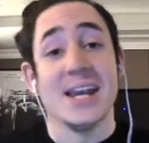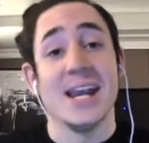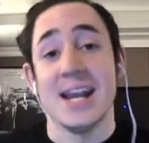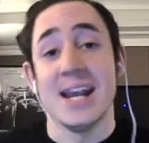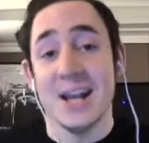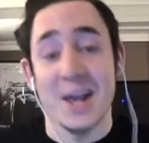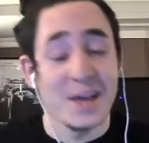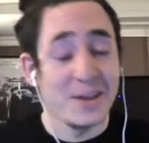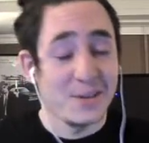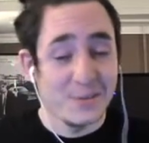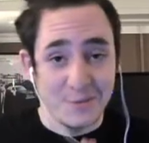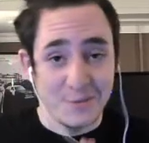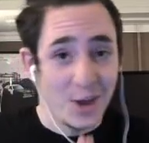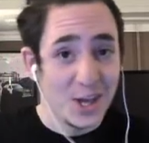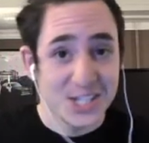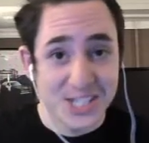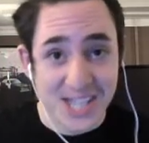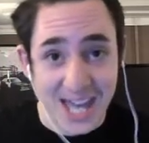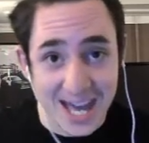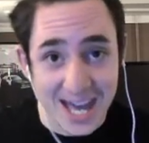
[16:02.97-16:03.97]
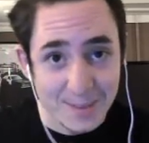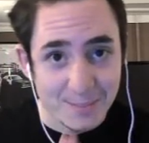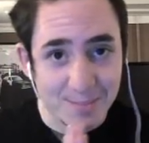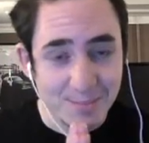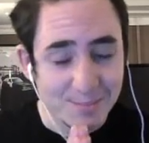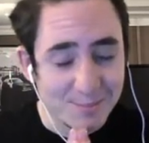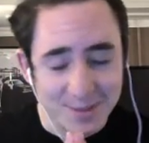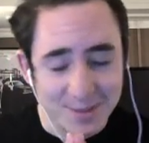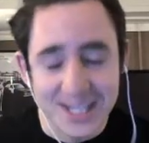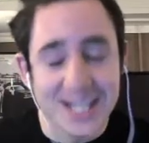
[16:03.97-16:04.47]
like,
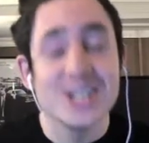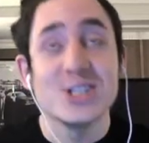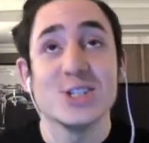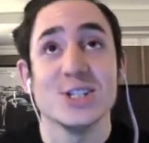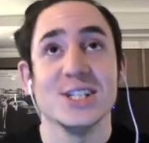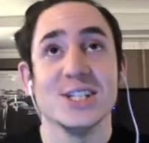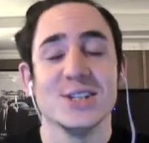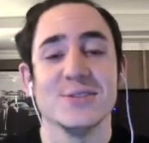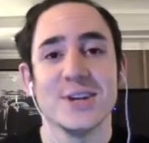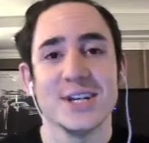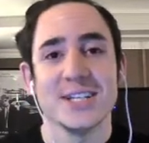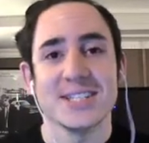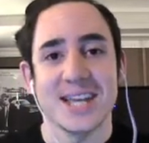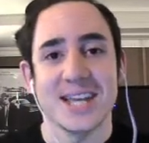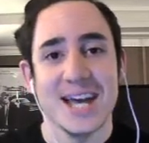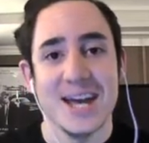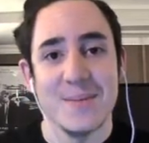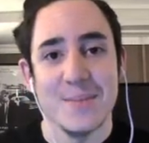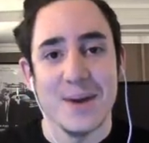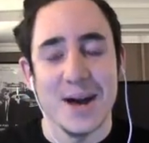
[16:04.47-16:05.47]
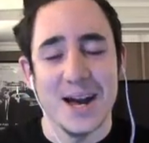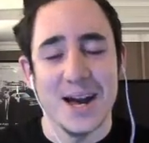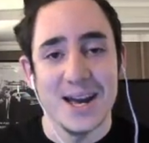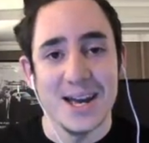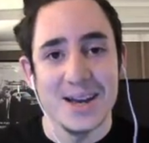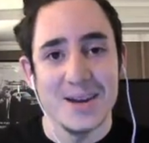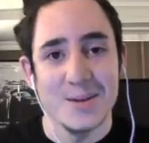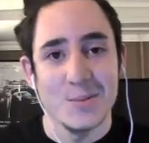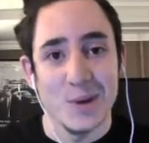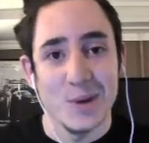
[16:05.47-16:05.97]
literally the first game,
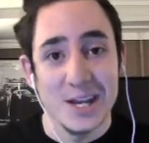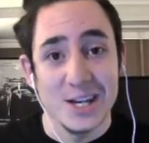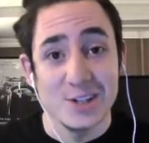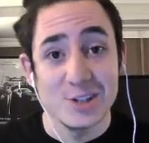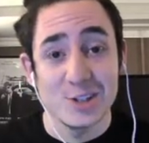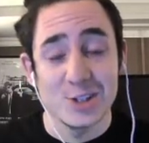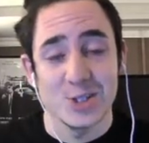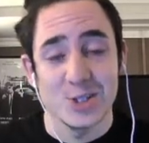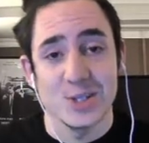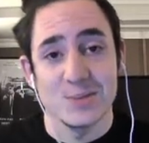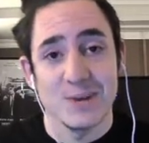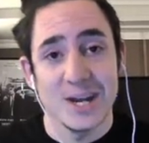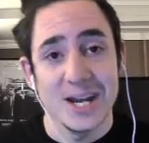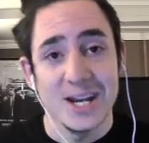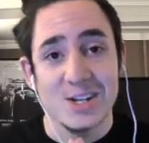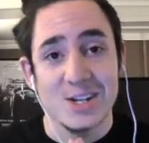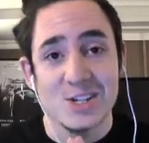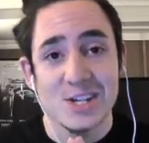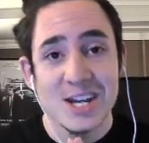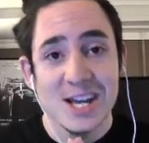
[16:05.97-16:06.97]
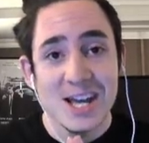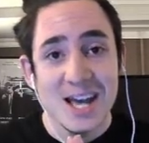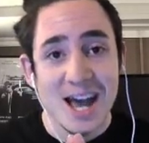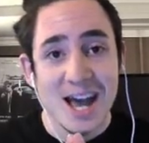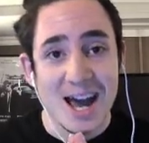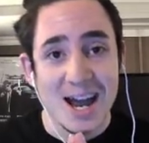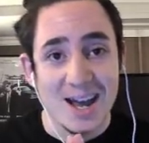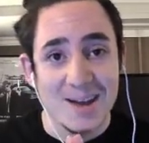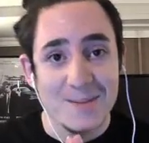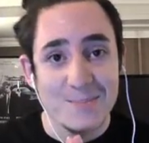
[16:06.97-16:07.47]
I went into shooting range
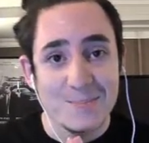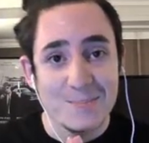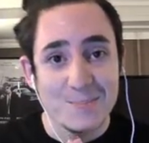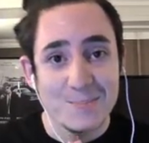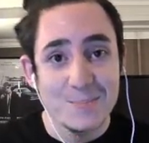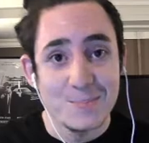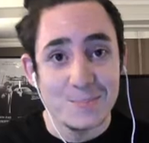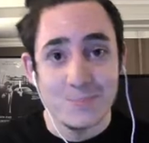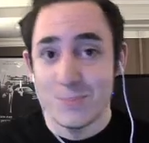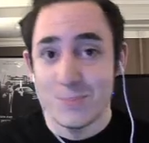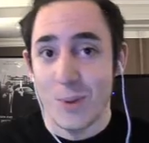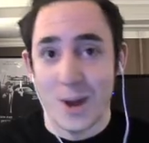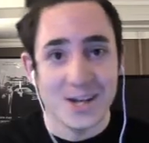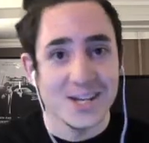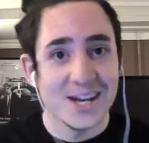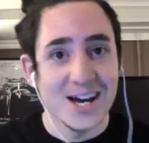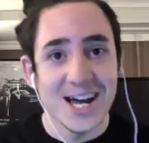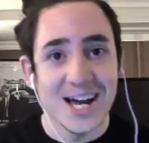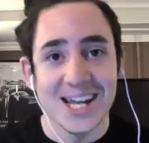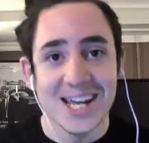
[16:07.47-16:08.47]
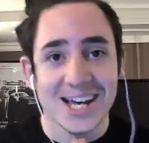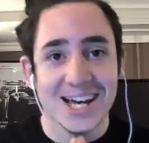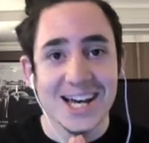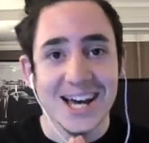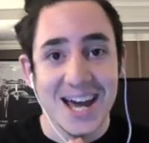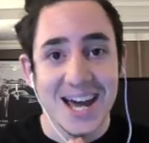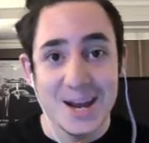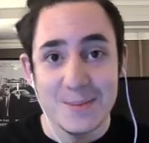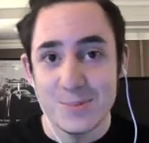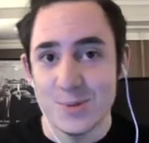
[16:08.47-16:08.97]
and I went Dahlia
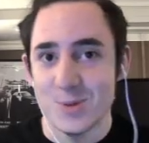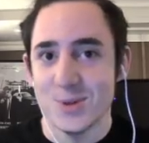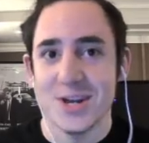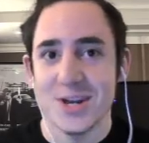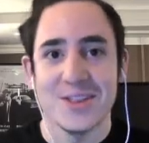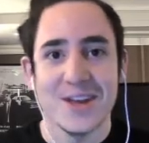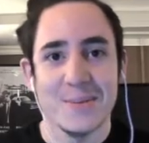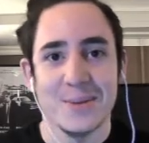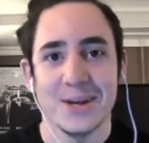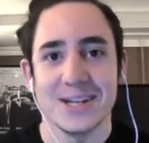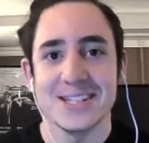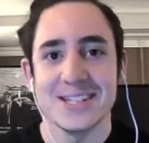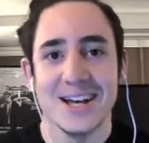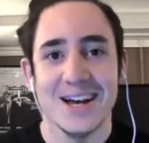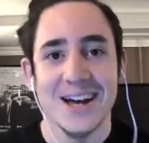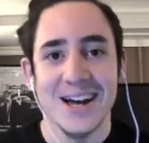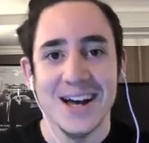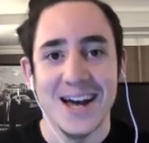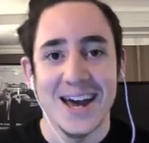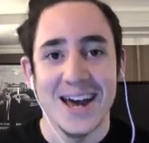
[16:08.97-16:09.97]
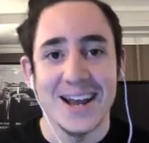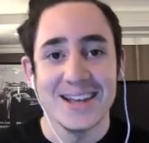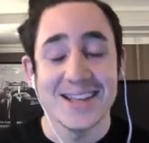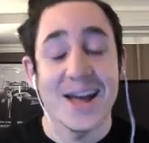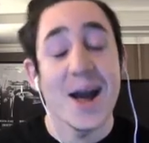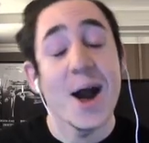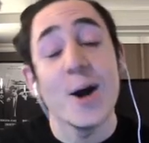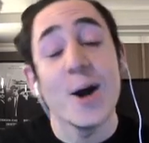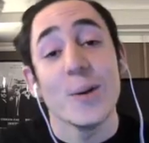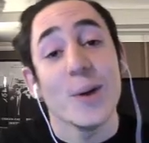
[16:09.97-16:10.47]
and I pulled out the MXR and I was like,
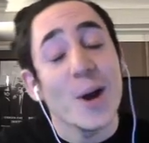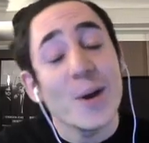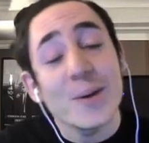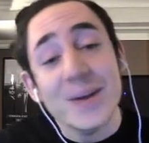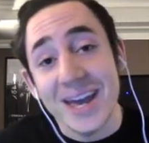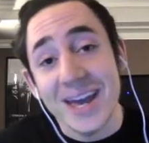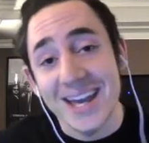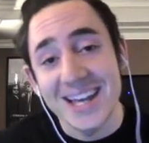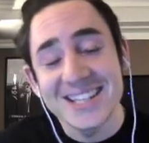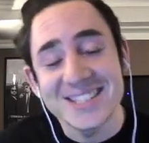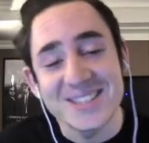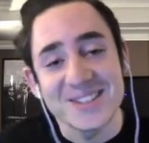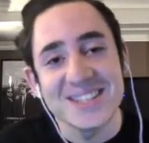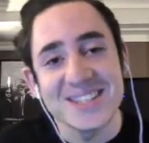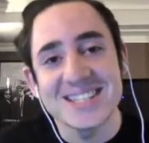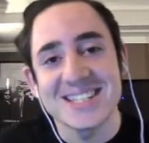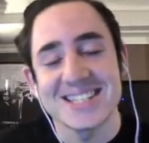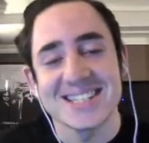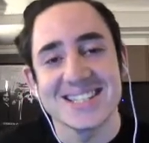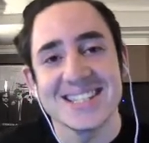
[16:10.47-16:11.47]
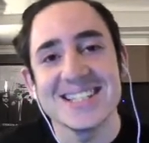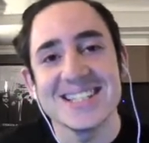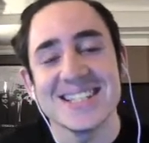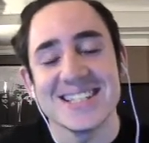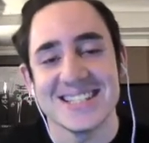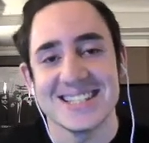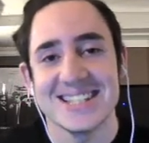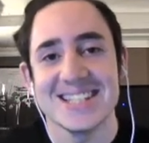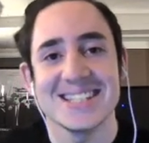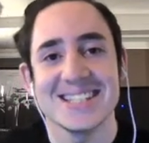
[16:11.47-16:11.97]
oh, okay, so this
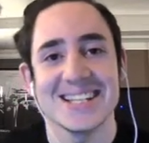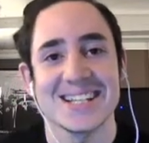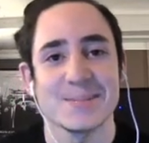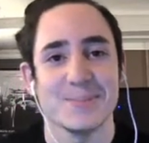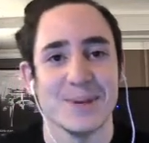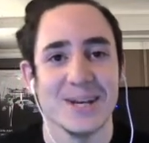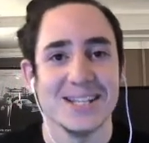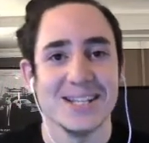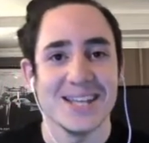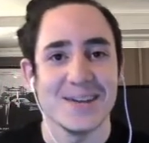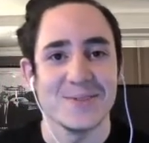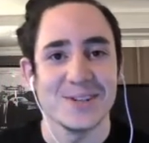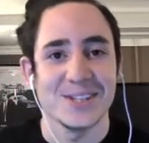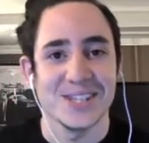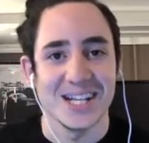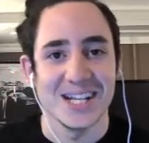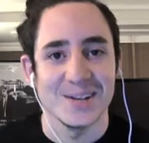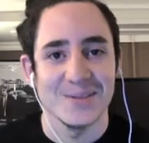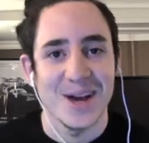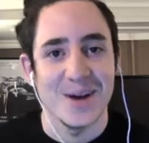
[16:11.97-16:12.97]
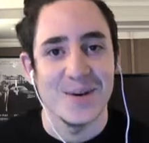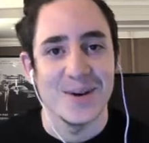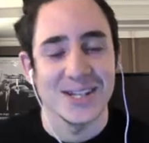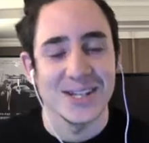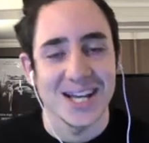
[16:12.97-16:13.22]
explains everything of how I die.